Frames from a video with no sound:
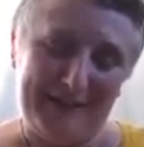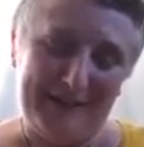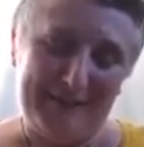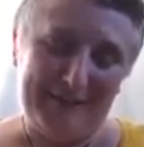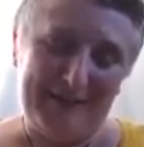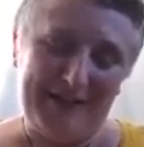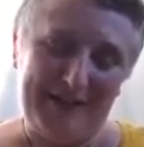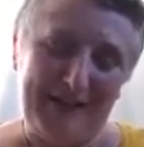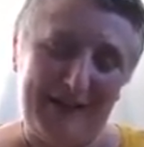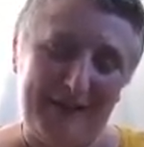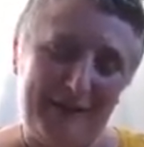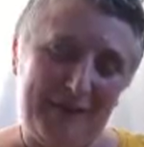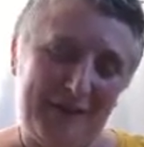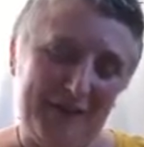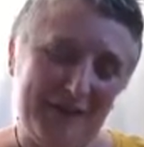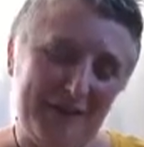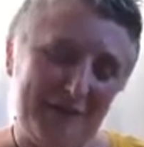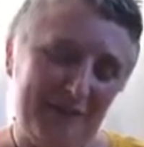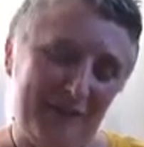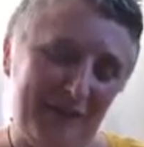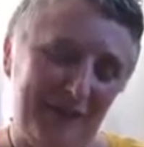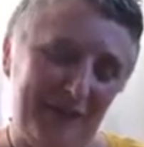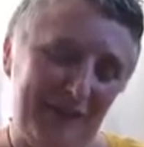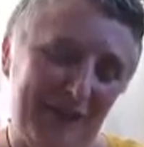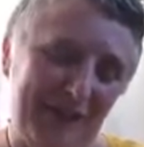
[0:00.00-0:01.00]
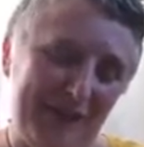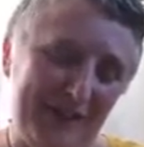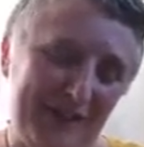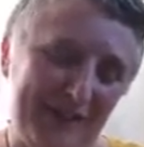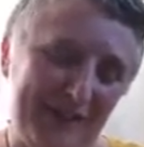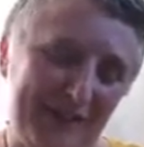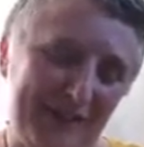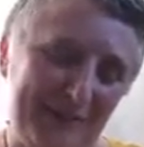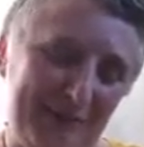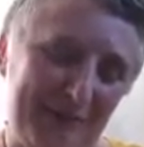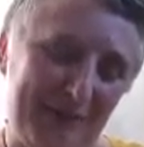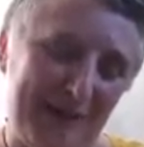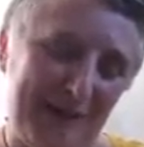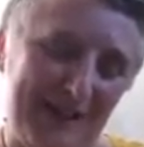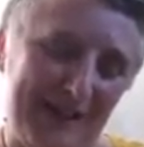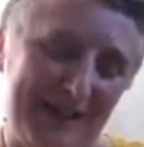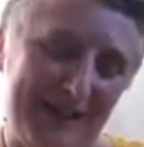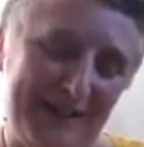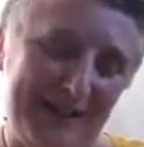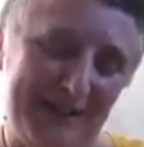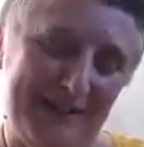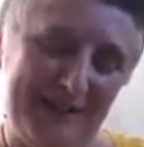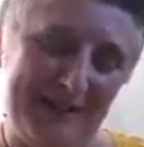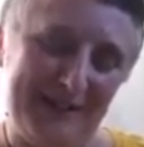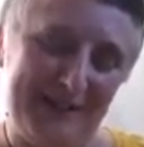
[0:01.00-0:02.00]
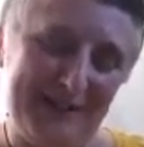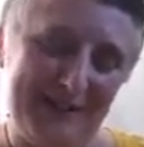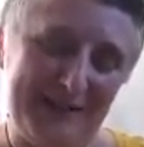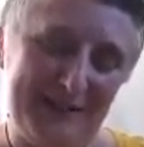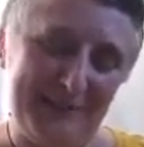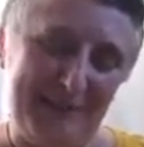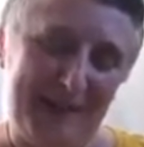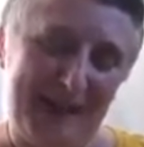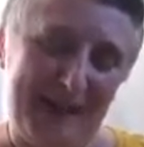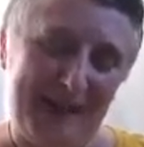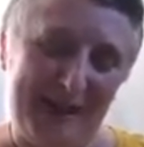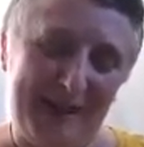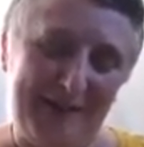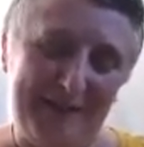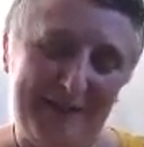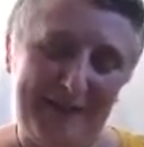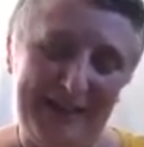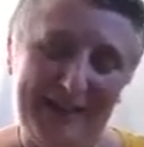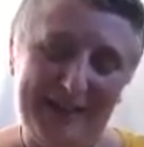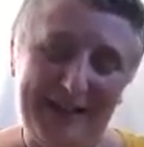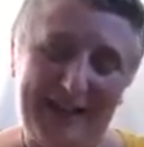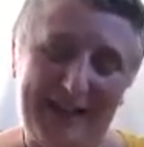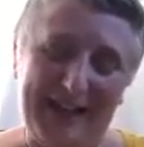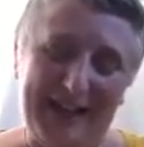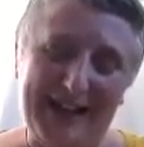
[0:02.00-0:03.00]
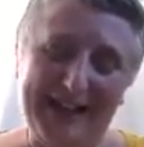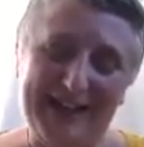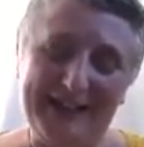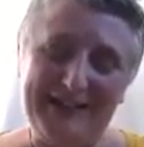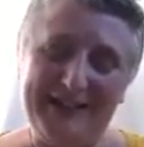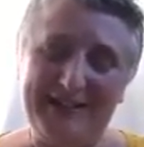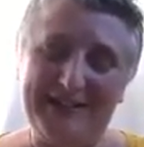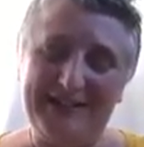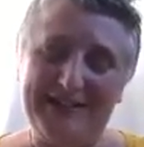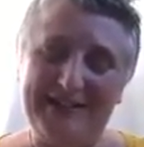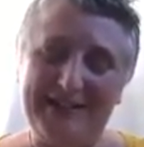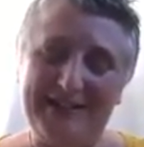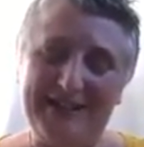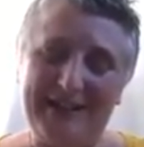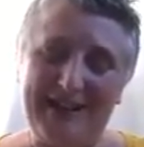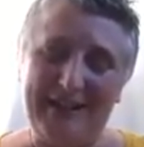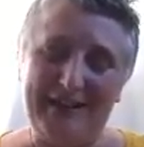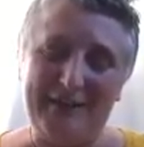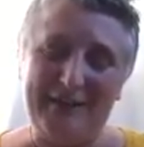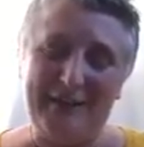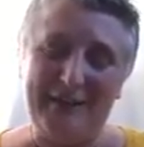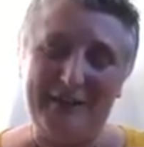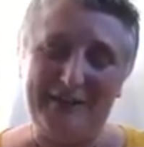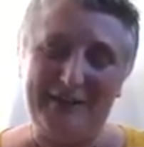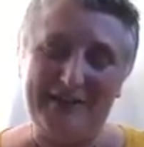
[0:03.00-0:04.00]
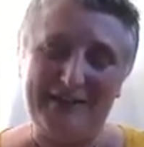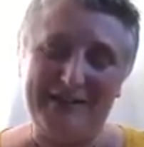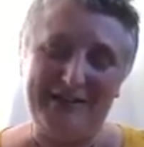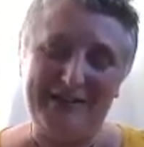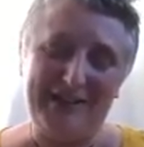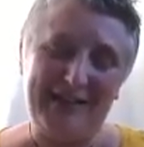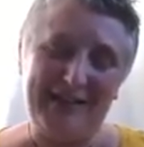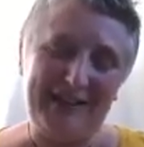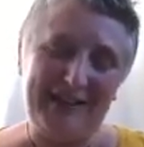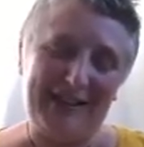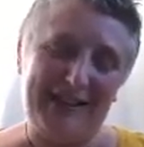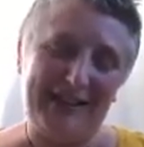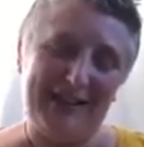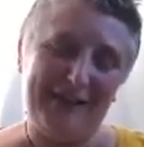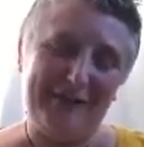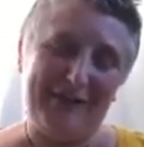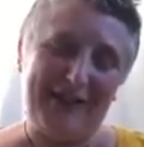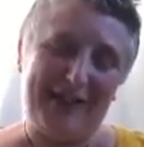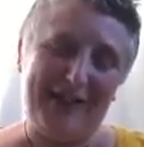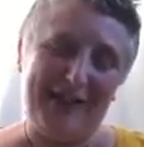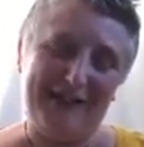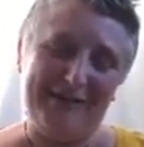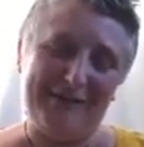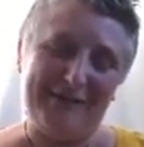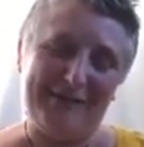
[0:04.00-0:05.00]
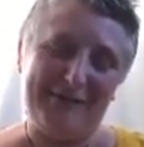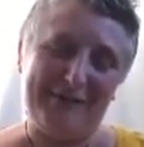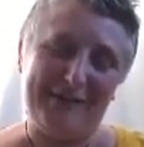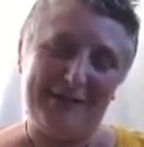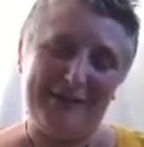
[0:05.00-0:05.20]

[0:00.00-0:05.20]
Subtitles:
But others were faced by his inspiring light and love that he gave out.